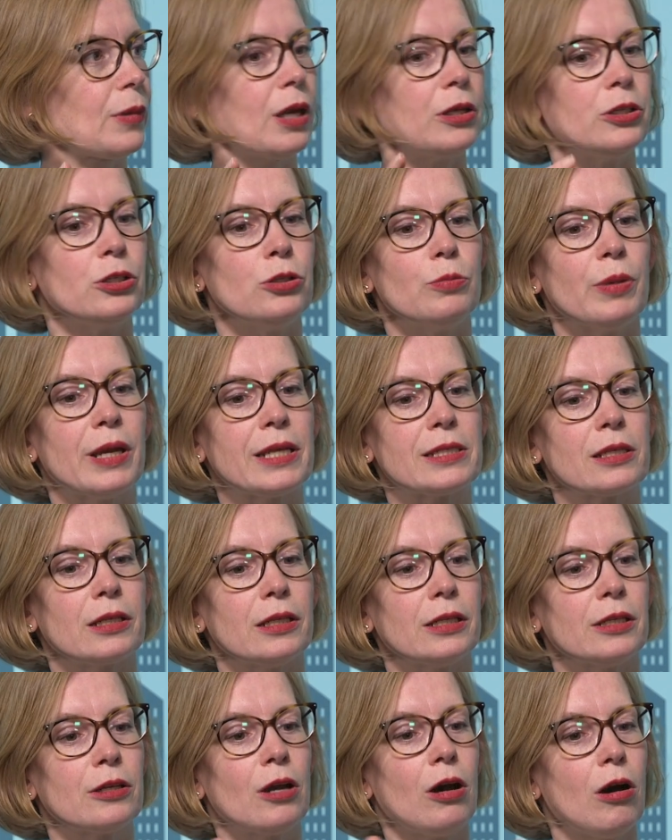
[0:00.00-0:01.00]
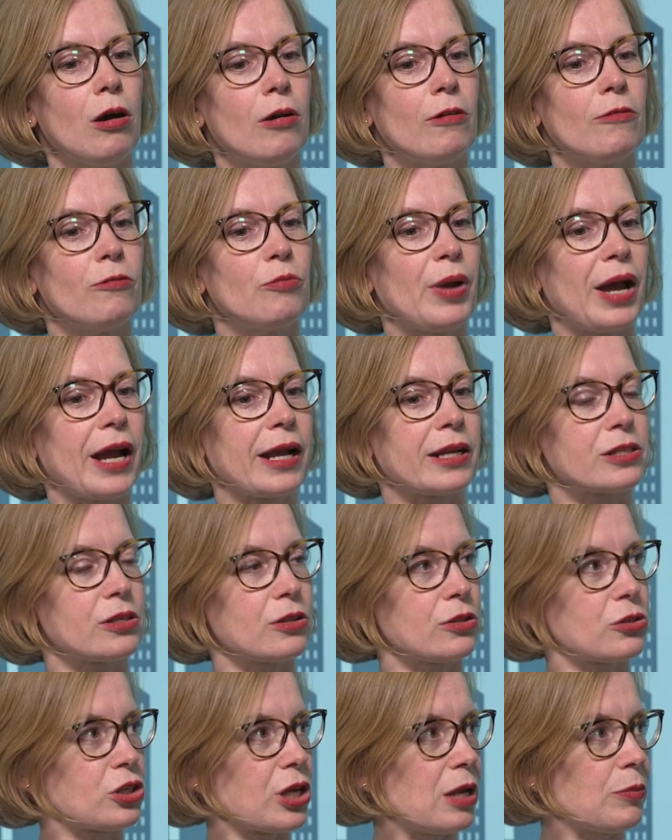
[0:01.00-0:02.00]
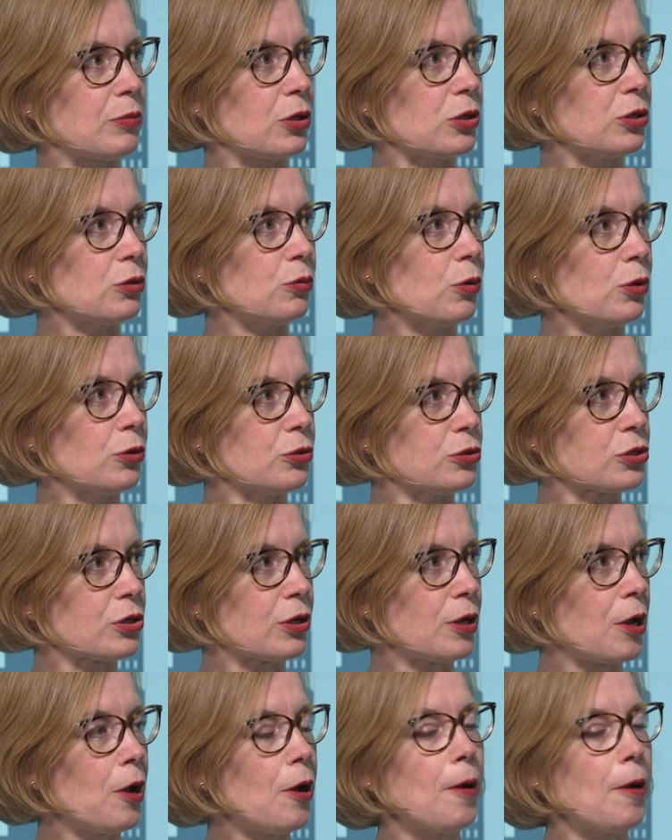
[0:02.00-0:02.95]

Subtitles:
and you basically carve back to the shape that you want.